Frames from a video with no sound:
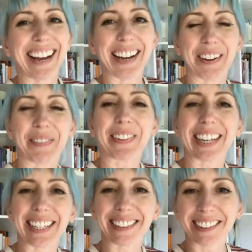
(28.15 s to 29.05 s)

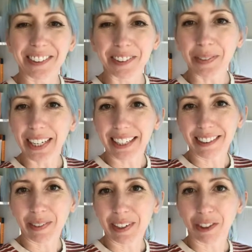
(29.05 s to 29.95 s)
And so somebody
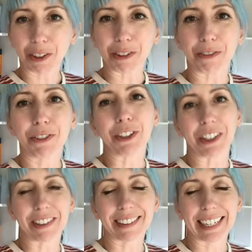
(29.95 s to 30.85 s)
asked about tone of
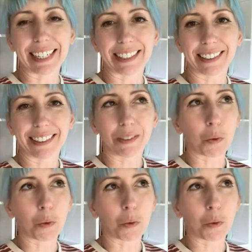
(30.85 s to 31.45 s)
voice and